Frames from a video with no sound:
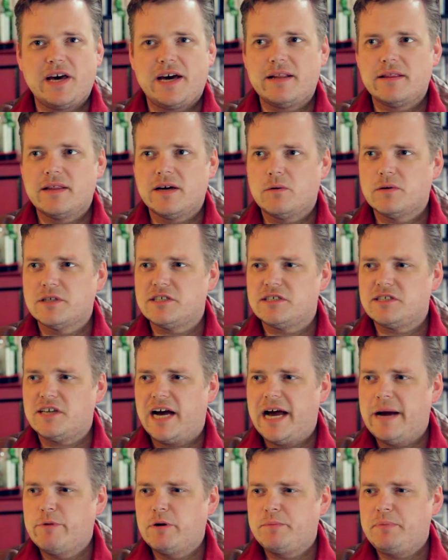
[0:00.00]
that there was a
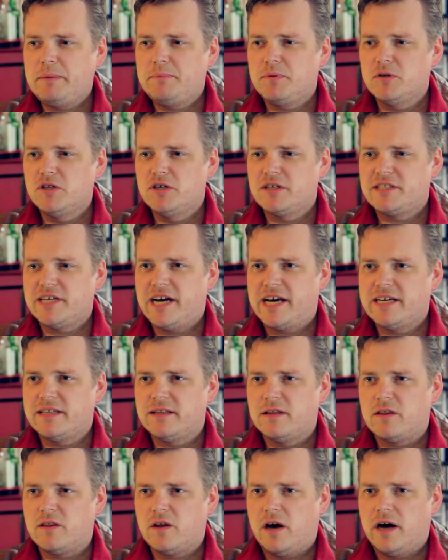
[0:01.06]
time when people looked at it
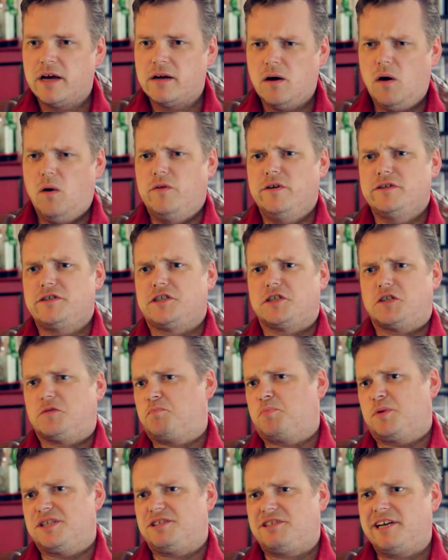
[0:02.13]
and thought, oh, this is
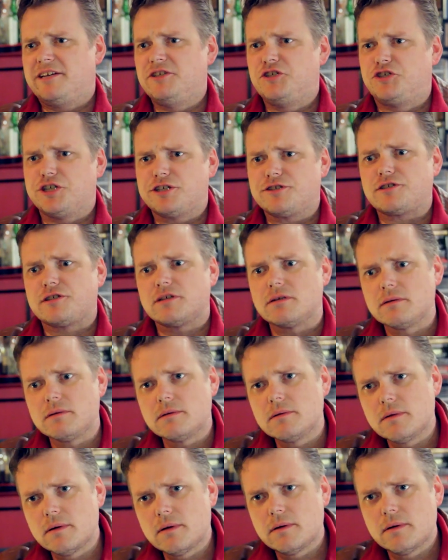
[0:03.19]
pretentious. Mm -hmm.